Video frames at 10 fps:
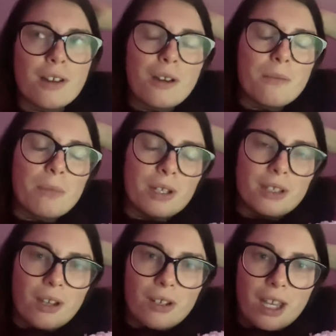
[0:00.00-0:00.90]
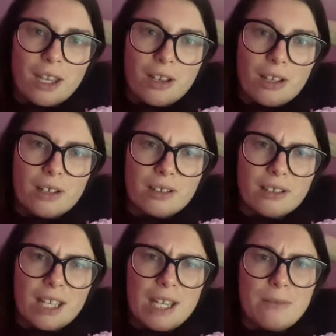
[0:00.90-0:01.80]
But no, like,
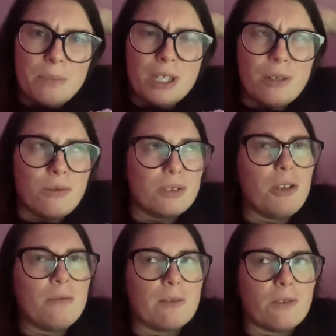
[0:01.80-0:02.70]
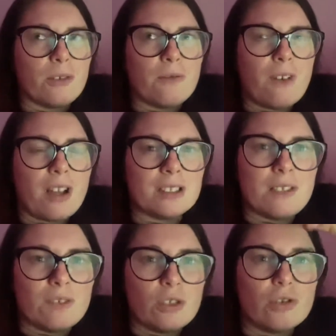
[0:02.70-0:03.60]
he puked before the first
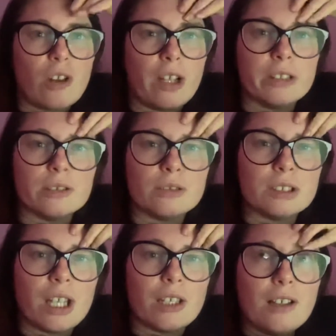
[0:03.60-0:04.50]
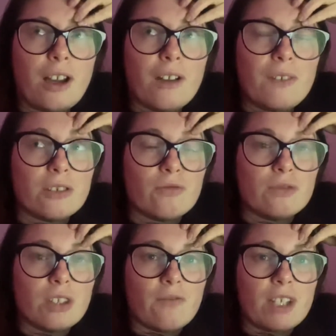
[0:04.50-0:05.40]
even trial. So I think he's
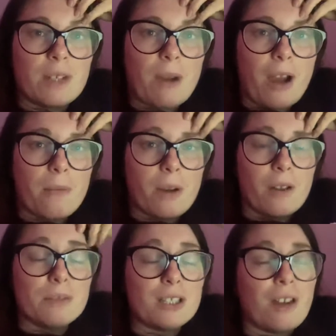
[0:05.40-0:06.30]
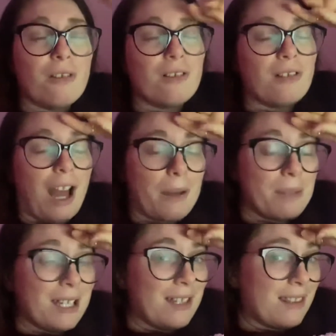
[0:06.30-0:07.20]
done really well, but I'm so
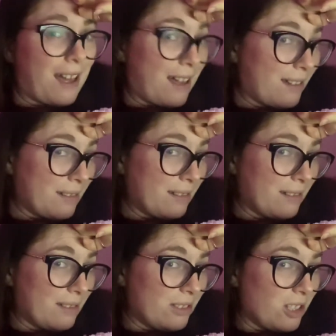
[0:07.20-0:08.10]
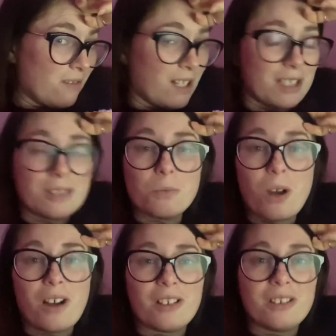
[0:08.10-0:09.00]
happy that Giovanna's
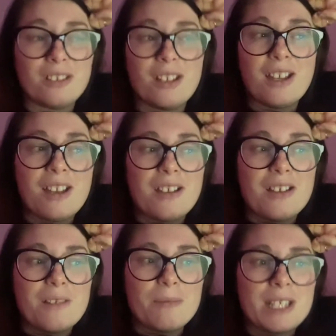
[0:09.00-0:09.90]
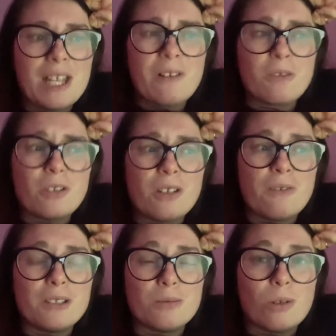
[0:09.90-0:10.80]
won. But now I've got
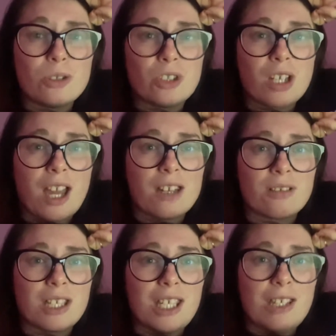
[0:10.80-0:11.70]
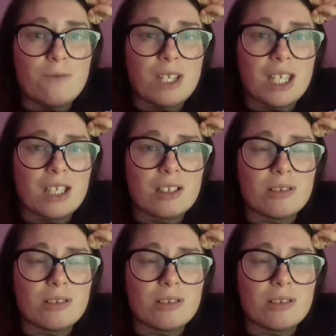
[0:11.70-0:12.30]
nothing to watch again on an evening.